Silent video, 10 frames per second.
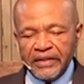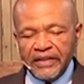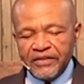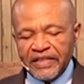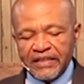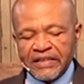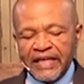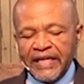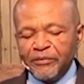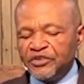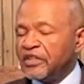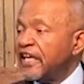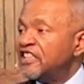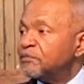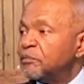It's that times
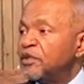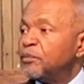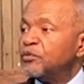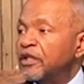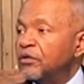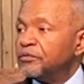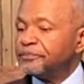change, but people don't.